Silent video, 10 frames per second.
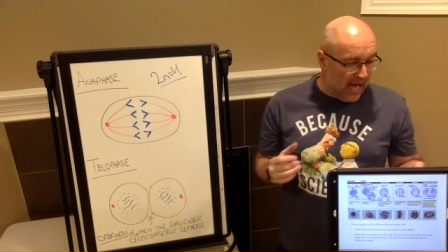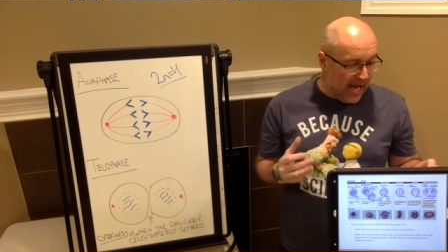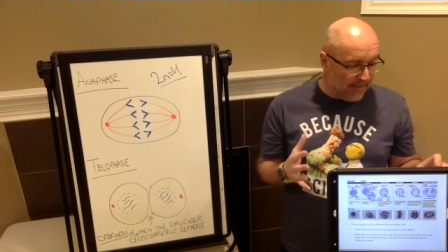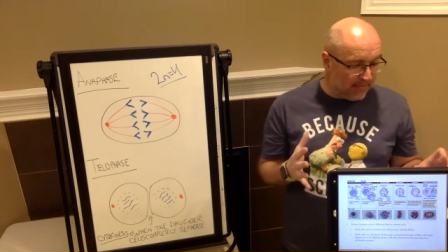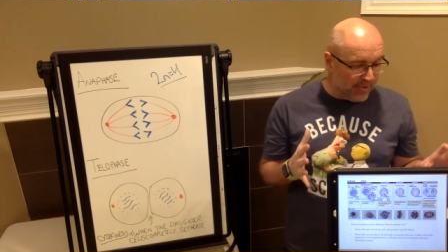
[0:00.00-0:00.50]

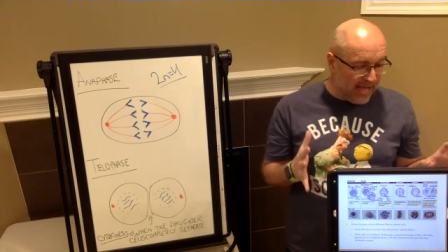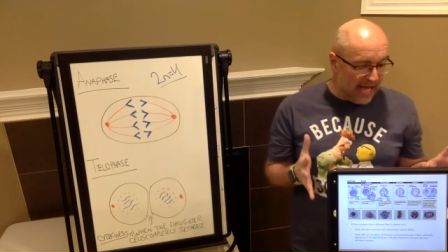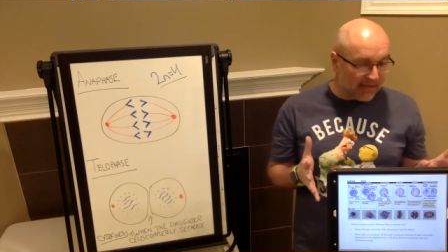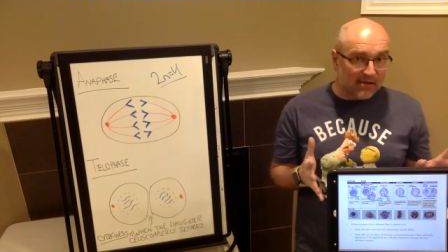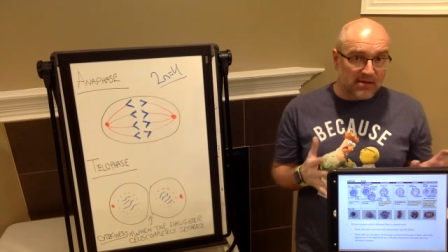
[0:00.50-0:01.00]
Uh,
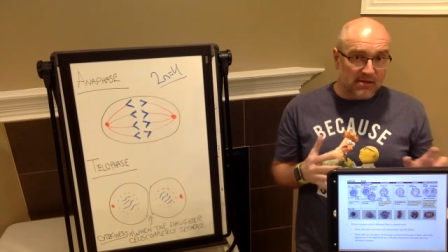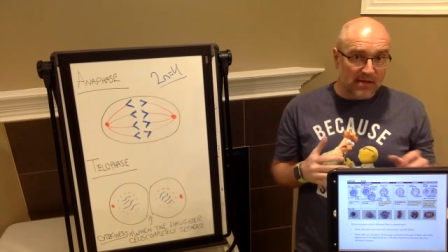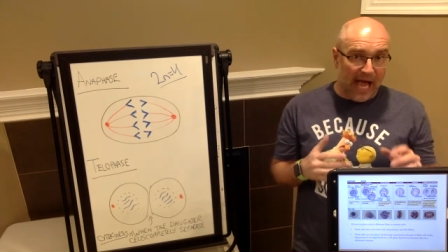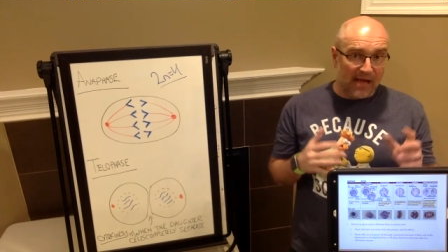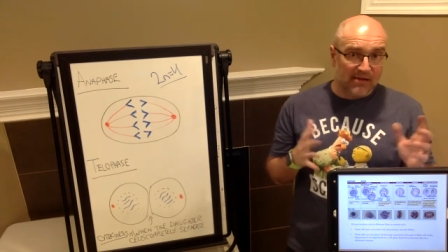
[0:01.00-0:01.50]
plants
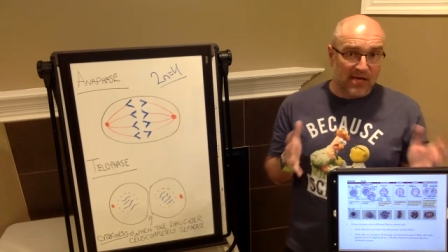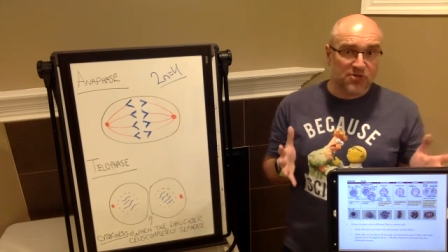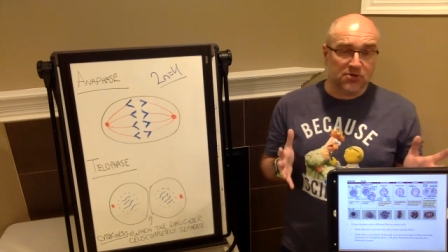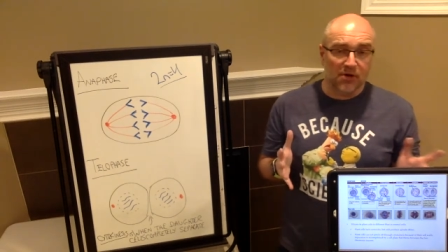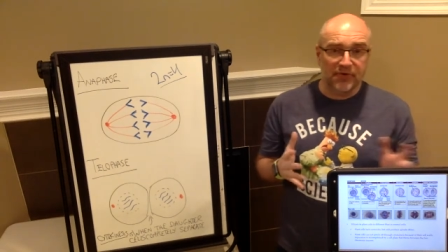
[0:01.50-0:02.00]
lack
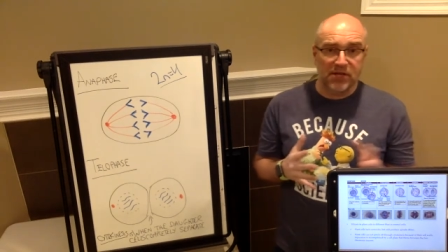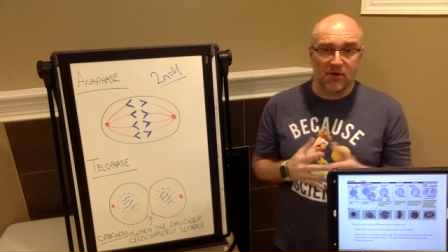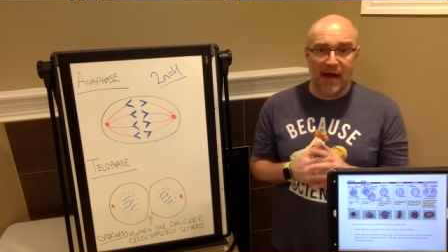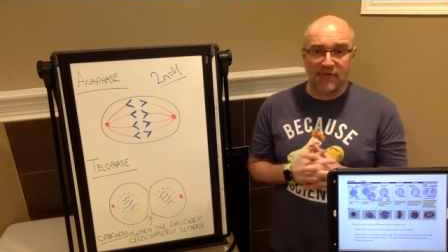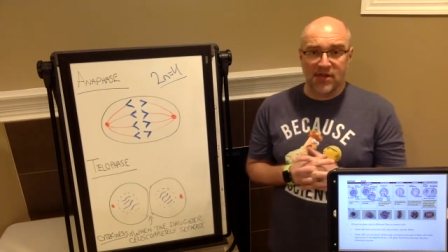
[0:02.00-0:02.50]
centrioles. They
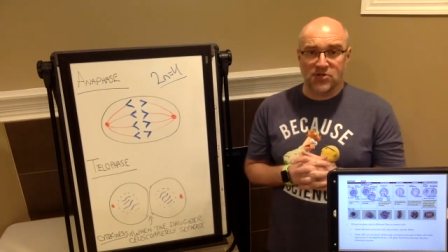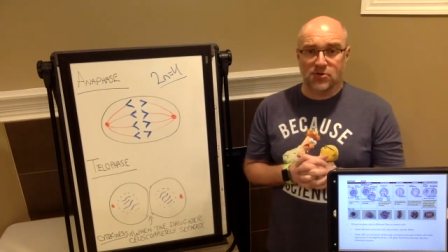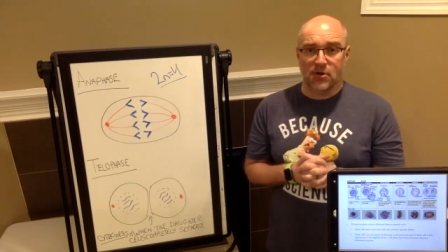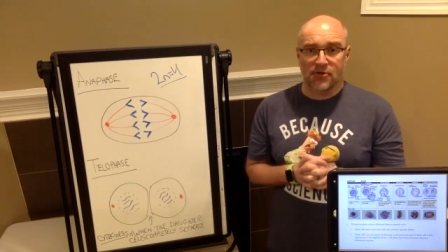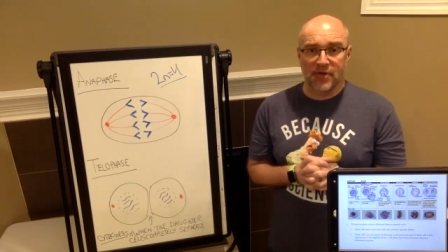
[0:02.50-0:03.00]
don't have
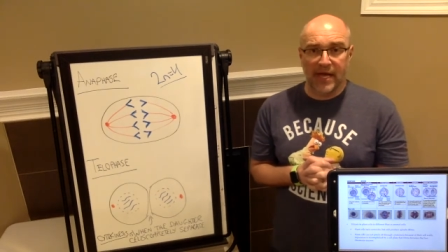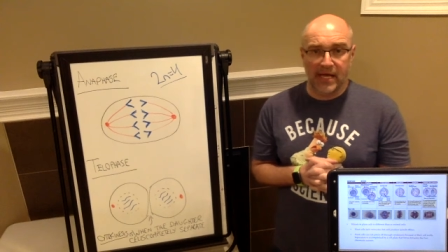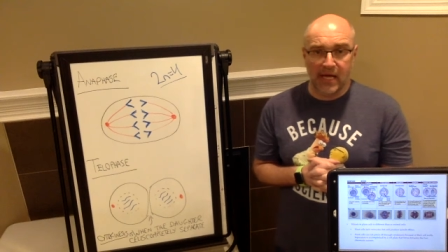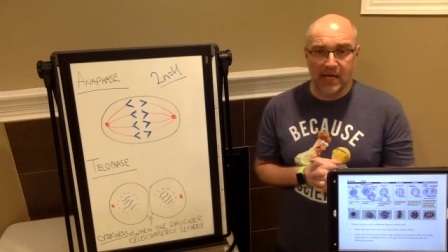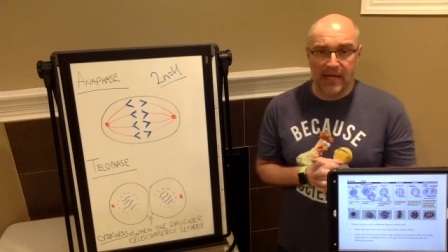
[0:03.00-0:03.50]
centrioles
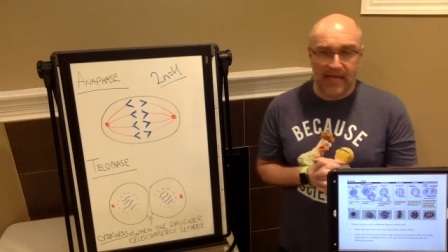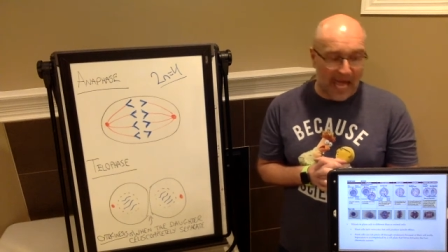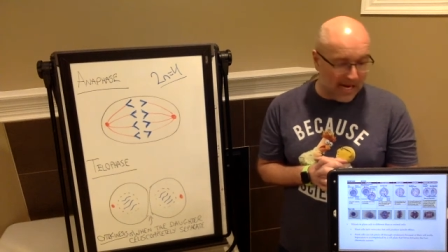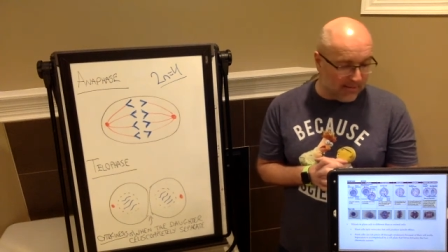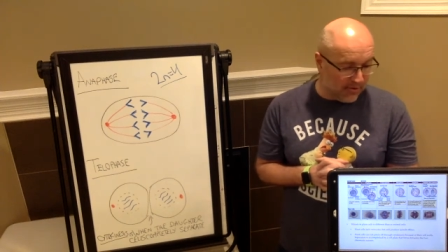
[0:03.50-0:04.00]
like uh, like
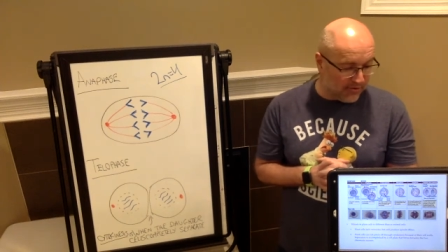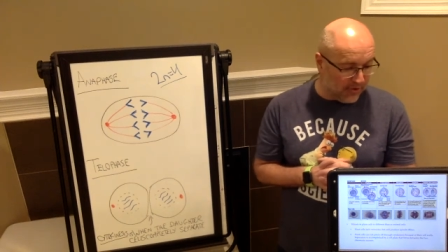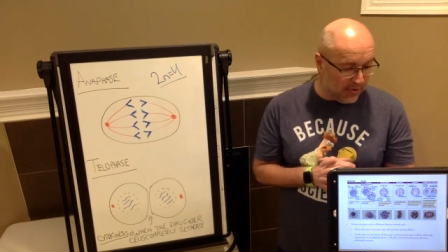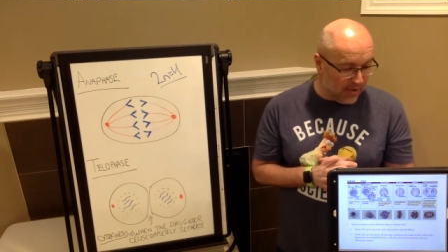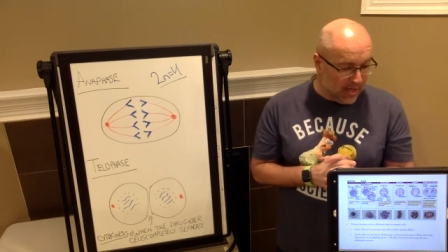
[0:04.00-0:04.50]
animals
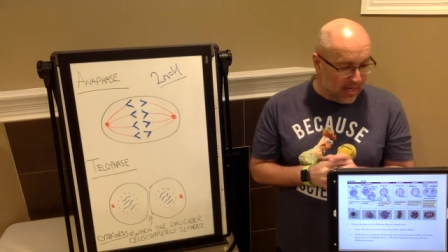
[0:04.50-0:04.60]
do.